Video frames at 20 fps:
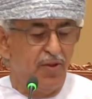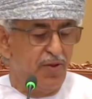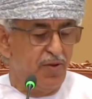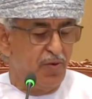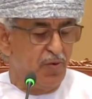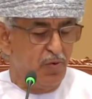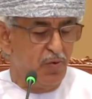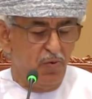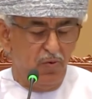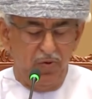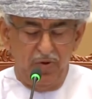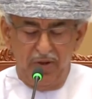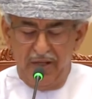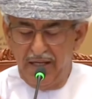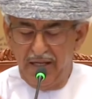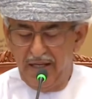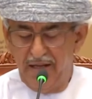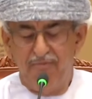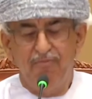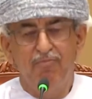through
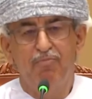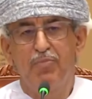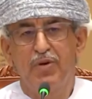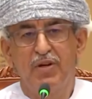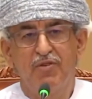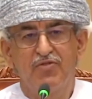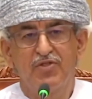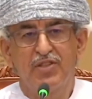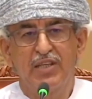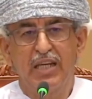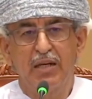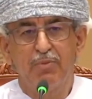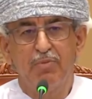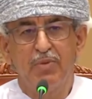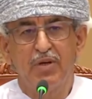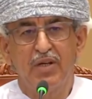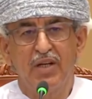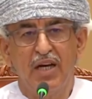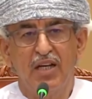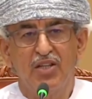the brief
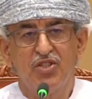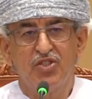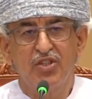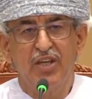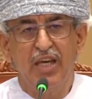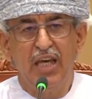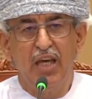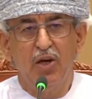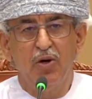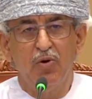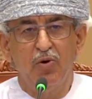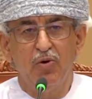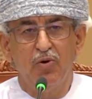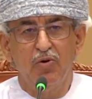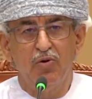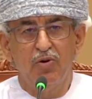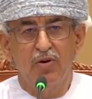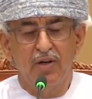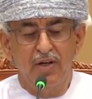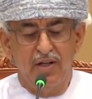statement I say
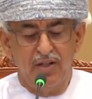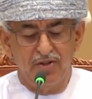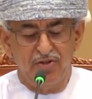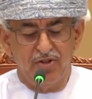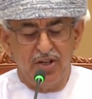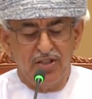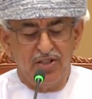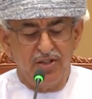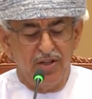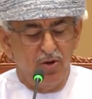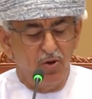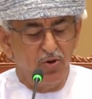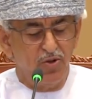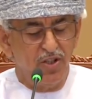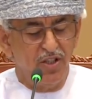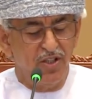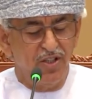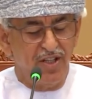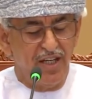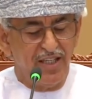or
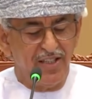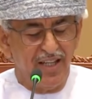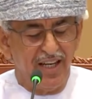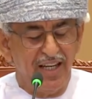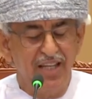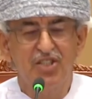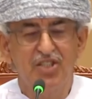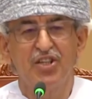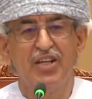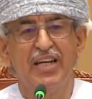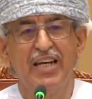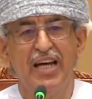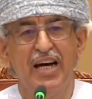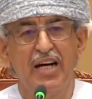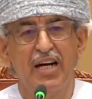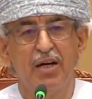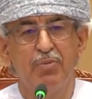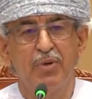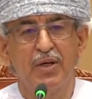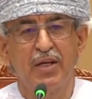lost in translation in
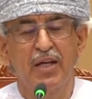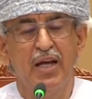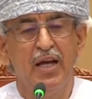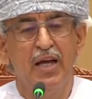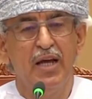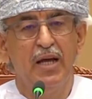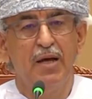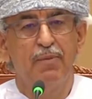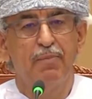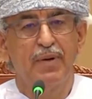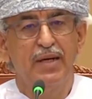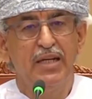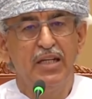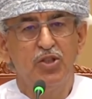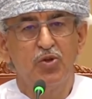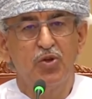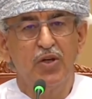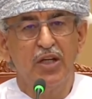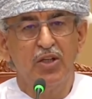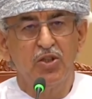Arabic,
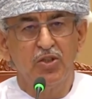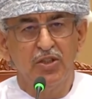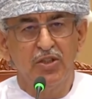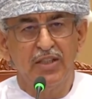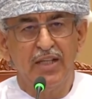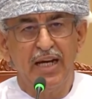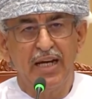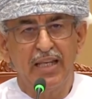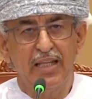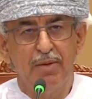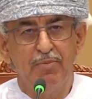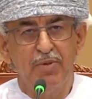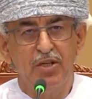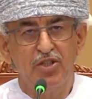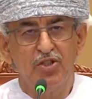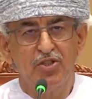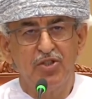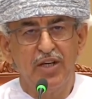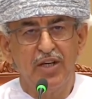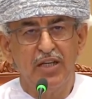please, you can contact the
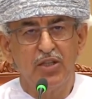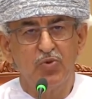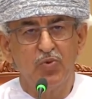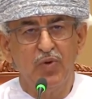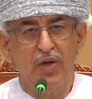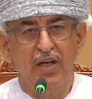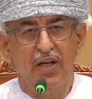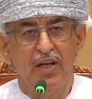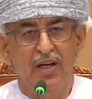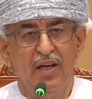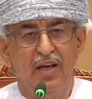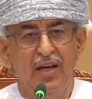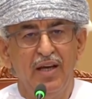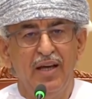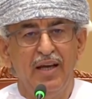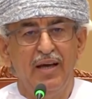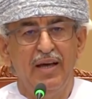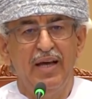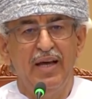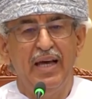ministry as well.
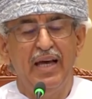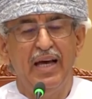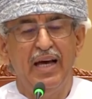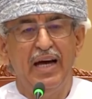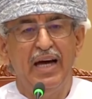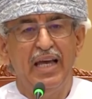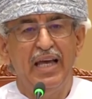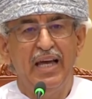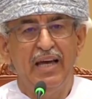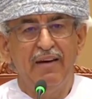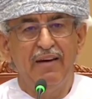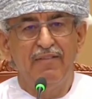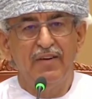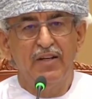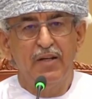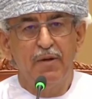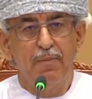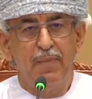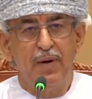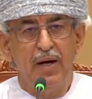I have a
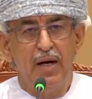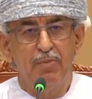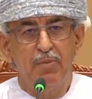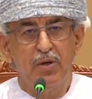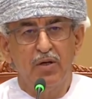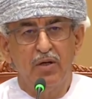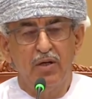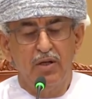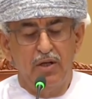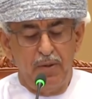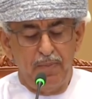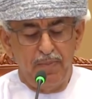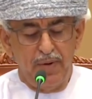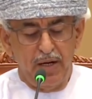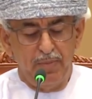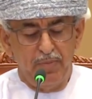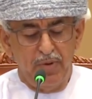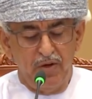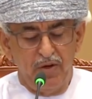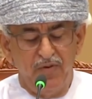
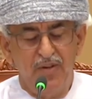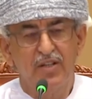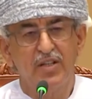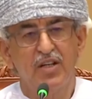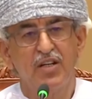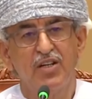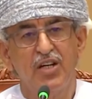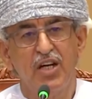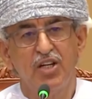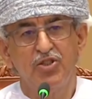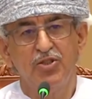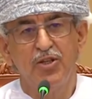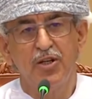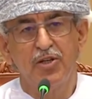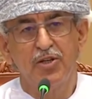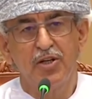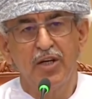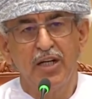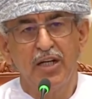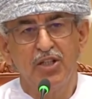Department of International
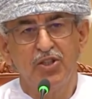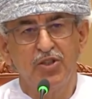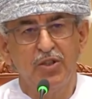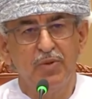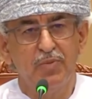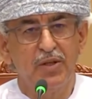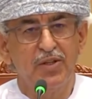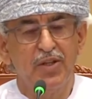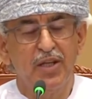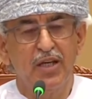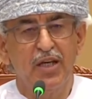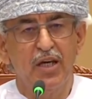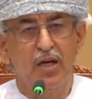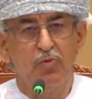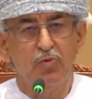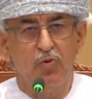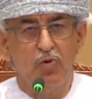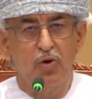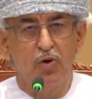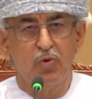Relations, but they
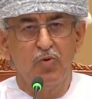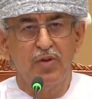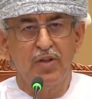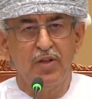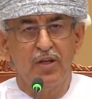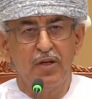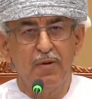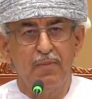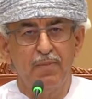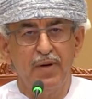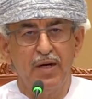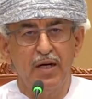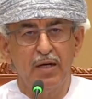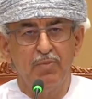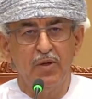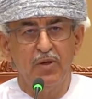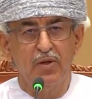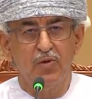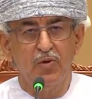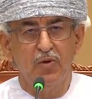can work with the
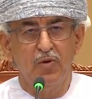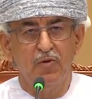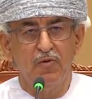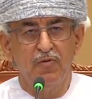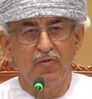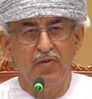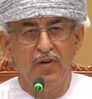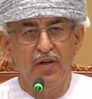Department of